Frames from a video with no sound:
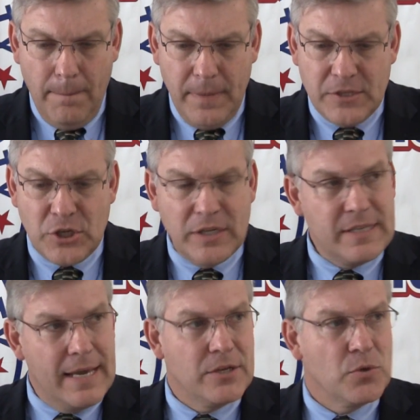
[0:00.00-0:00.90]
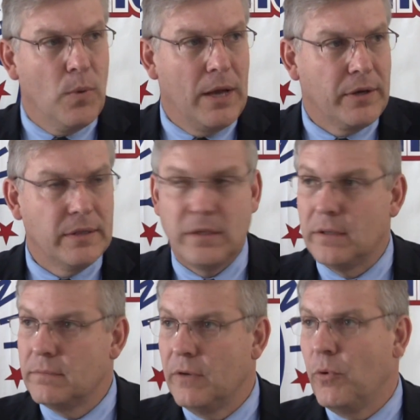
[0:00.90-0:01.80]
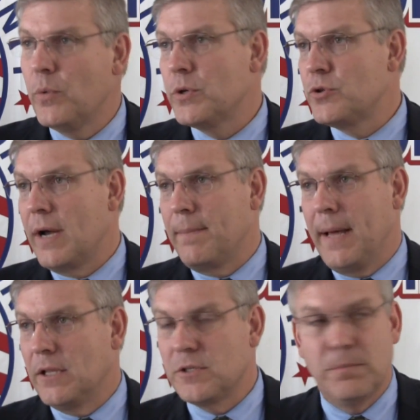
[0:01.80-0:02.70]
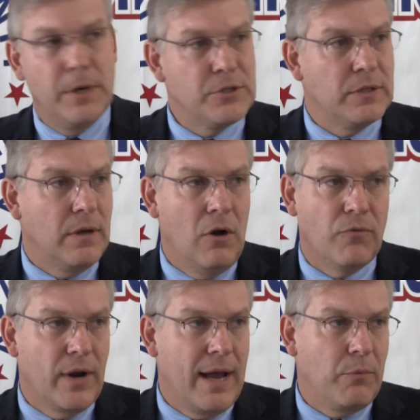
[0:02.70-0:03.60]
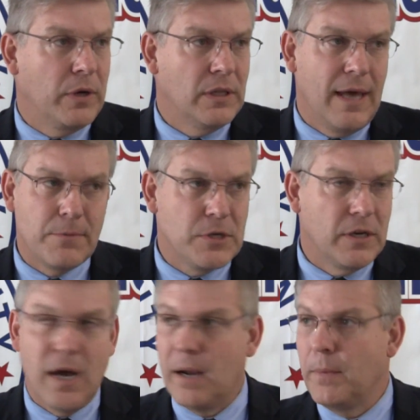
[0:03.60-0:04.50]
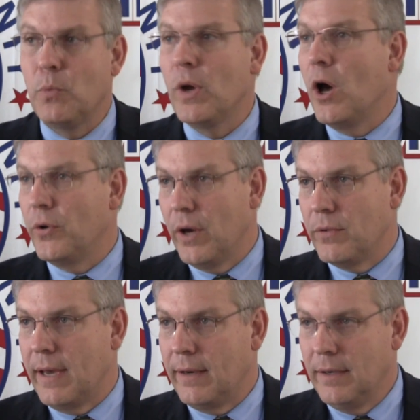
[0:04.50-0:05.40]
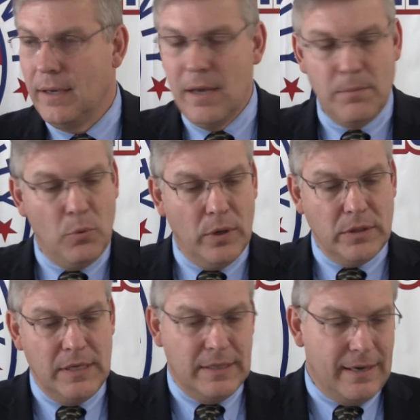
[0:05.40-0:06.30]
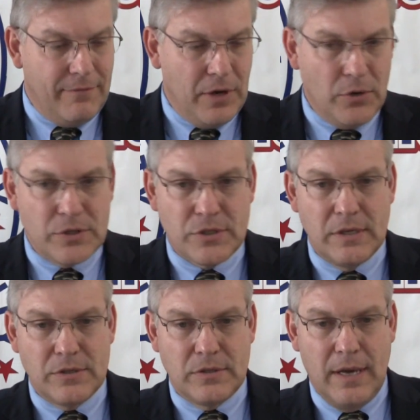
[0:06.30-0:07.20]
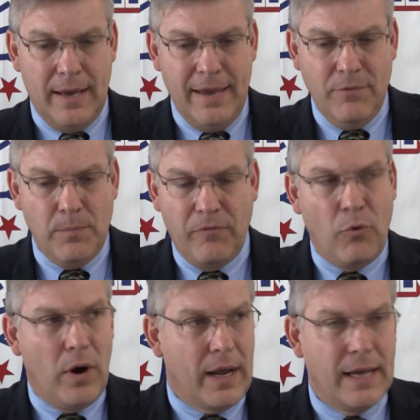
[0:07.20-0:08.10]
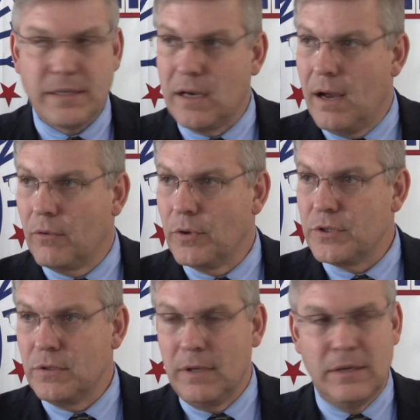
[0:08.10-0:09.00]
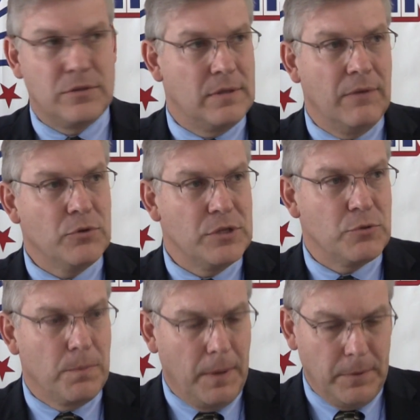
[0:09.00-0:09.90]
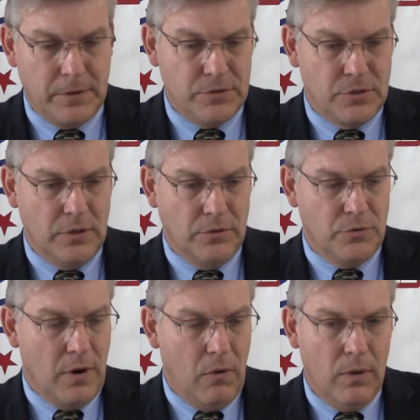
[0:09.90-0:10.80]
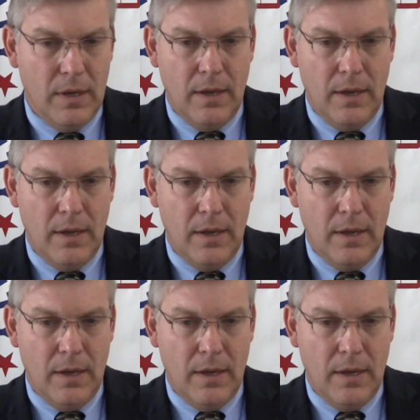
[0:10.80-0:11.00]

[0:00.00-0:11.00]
It's going to take us a while to get there. If we were to try to balance the budget overnight, we'd collapse the economy. We all know that. But one thing that I've noticed is, even before I got to Congress, it's ever since Republicans took control,